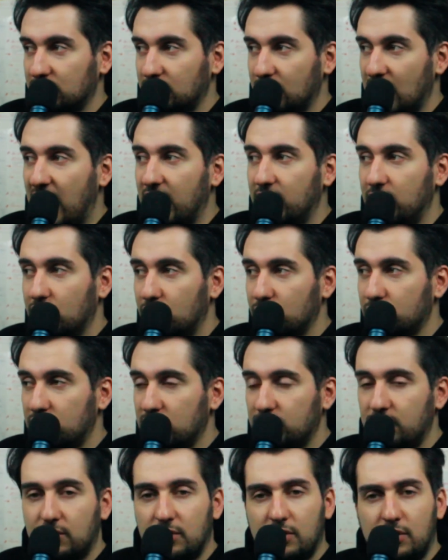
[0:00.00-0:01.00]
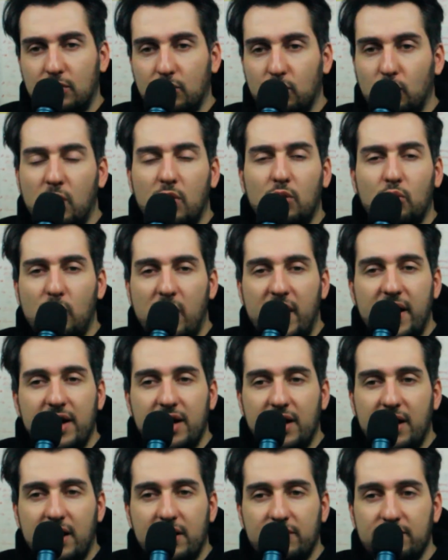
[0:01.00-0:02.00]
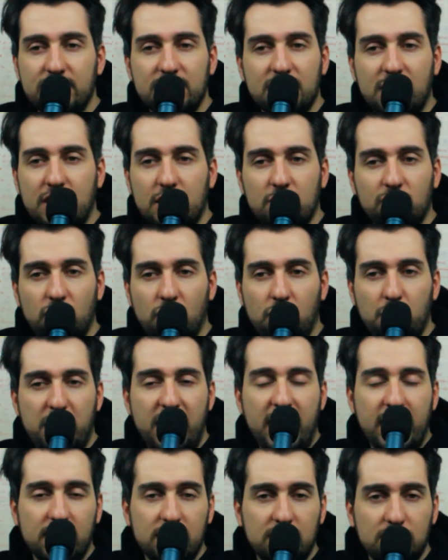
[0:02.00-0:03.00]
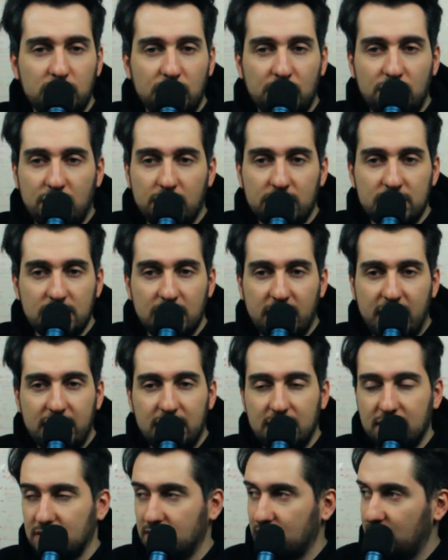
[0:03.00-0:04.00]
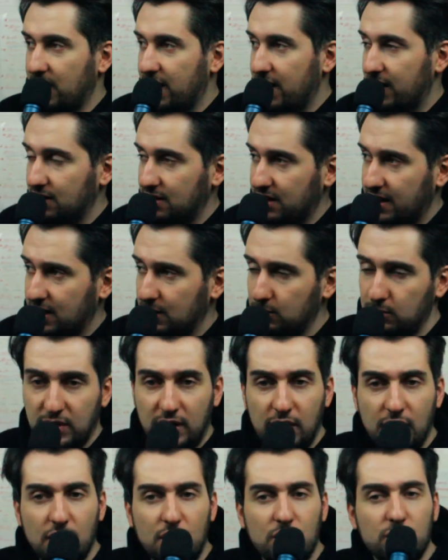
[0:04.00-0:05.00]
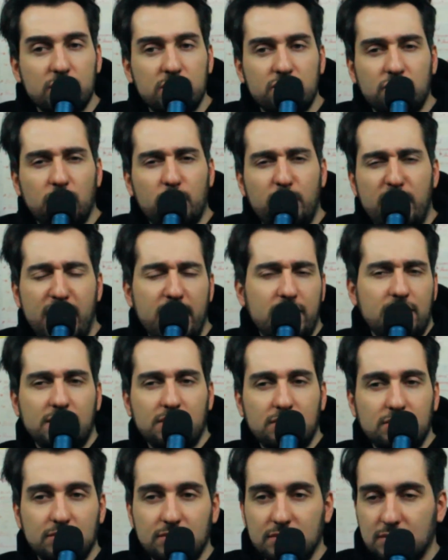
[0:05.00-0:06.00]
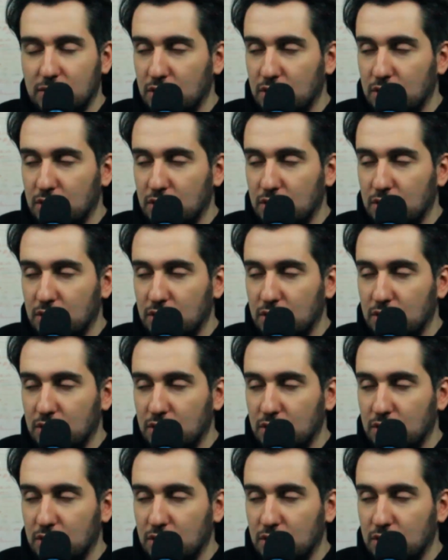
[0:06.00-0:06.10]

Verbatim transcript: I don't even know wh why I have started with Python because I didn't had any big goals with Python.